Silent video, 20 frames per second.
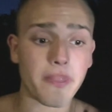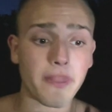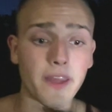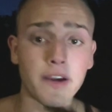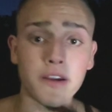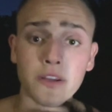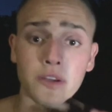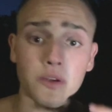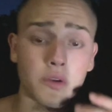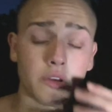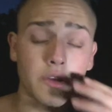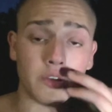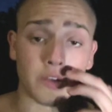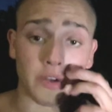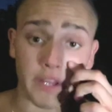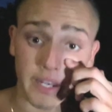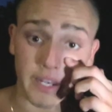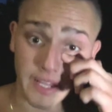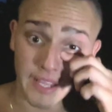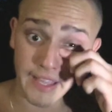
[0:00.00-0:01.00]
you
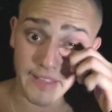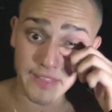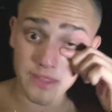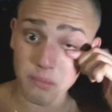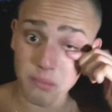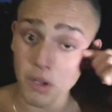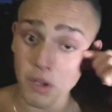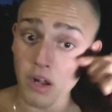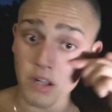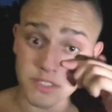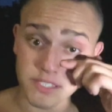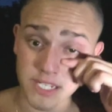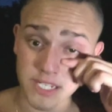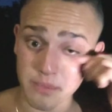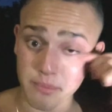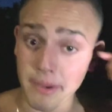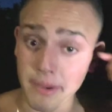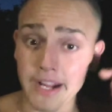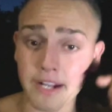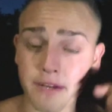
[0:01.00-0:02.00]
can get them
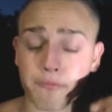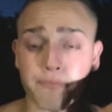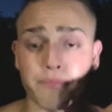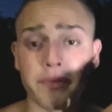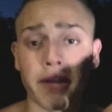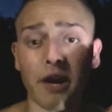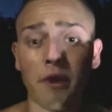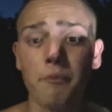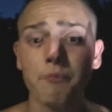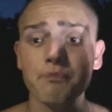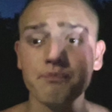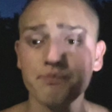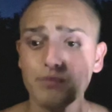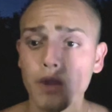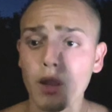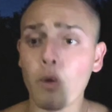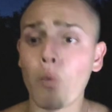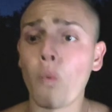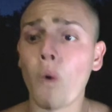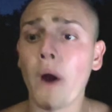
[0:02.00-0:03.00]
contacted back. Now,
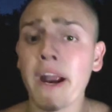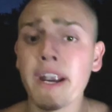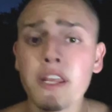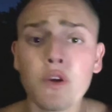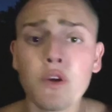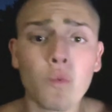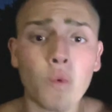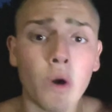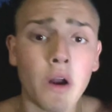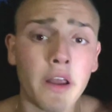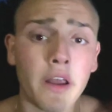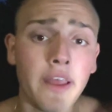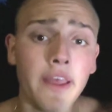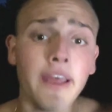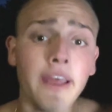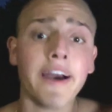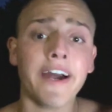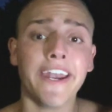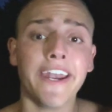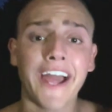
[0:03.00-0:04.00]
why do you want
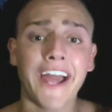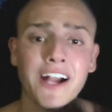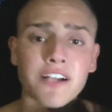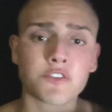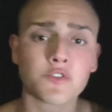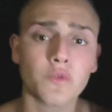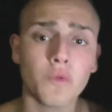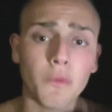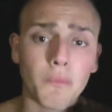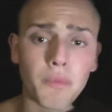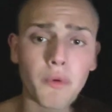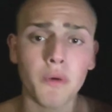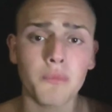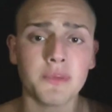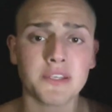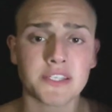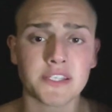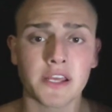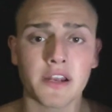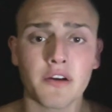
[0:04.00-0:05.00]
an actual
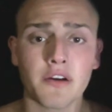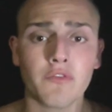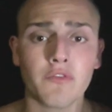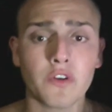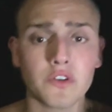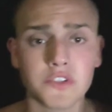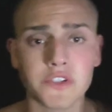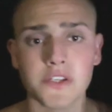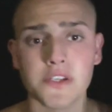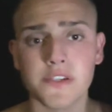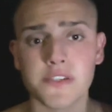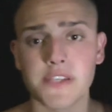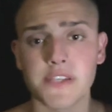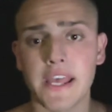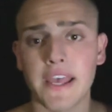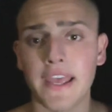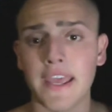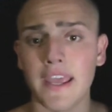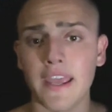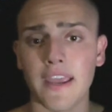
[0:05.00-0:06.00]
appointment setter versus
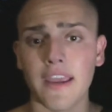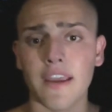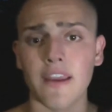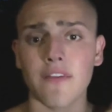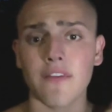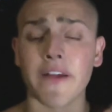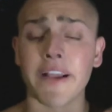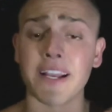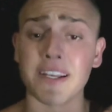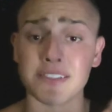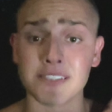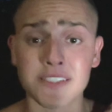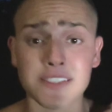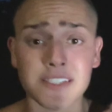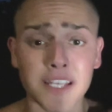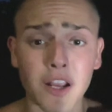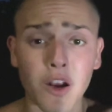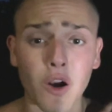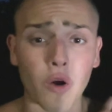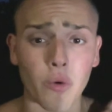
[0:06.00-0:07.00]
a
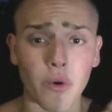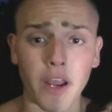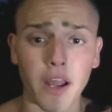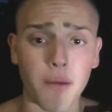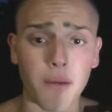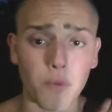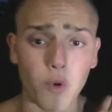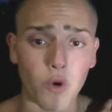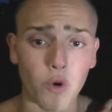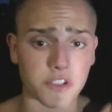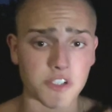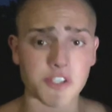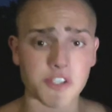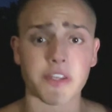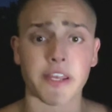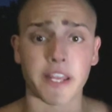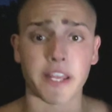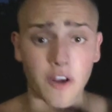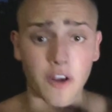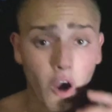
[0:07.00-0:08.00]
CRM or just
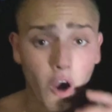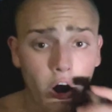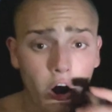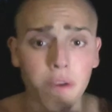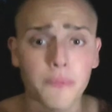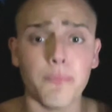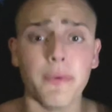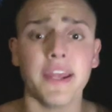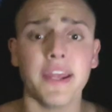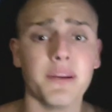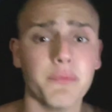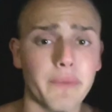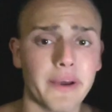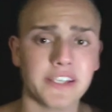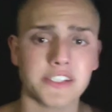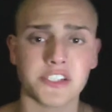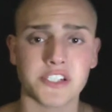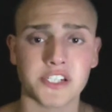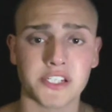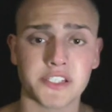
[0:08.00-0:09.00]
like an automated
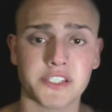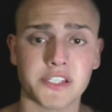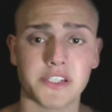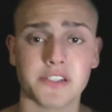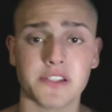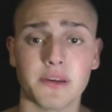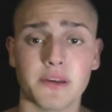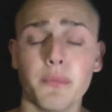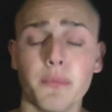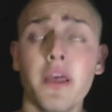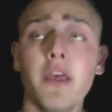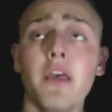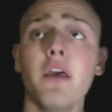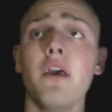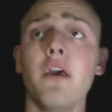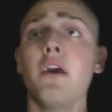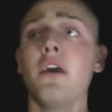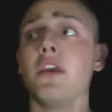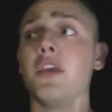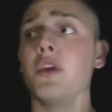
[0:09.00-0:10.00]
messaging system?
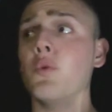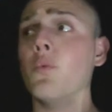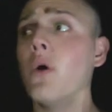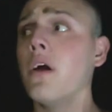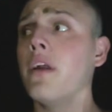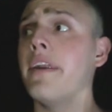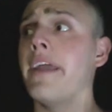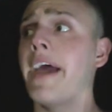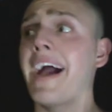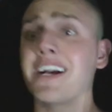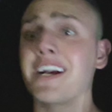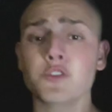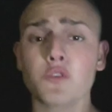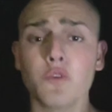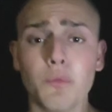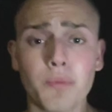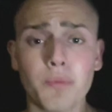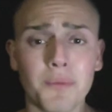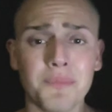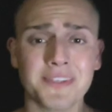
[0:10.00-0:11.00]
You want an actual
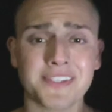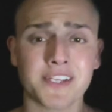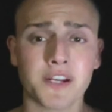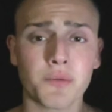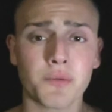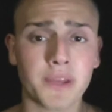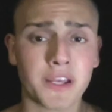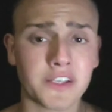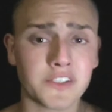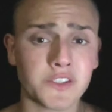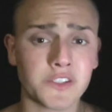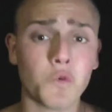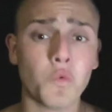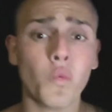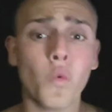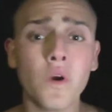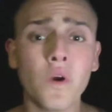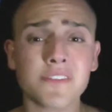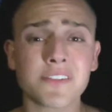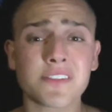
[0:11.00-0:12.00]
appointment setter because you
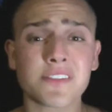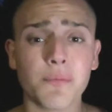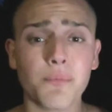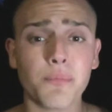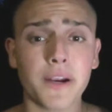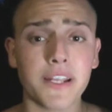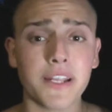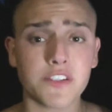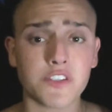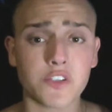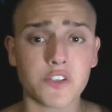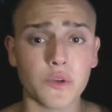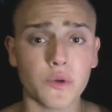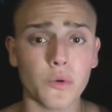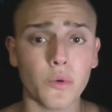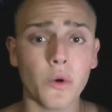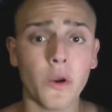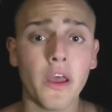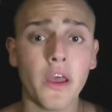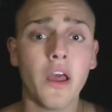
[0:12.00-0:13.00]
want somebody
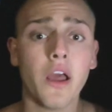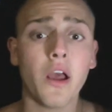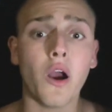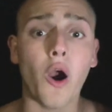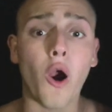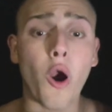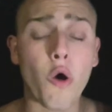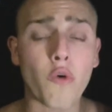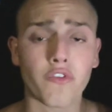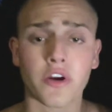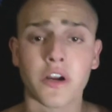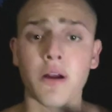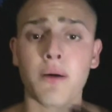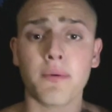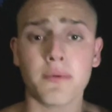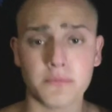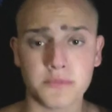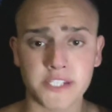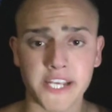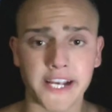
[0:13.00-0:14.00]
to
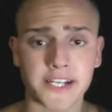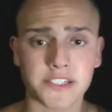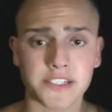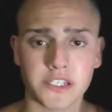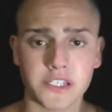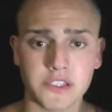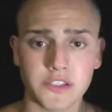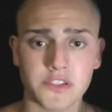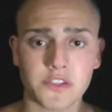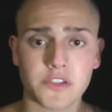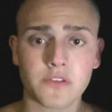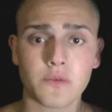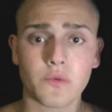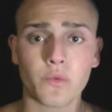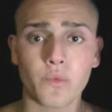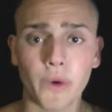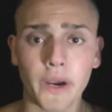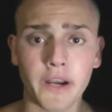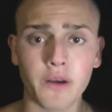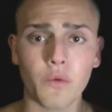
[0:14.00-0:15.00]
overcome objections
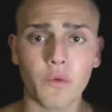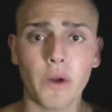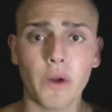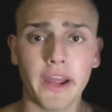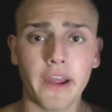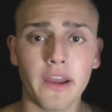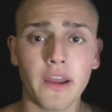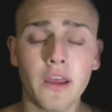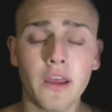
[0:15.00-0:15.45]
right away.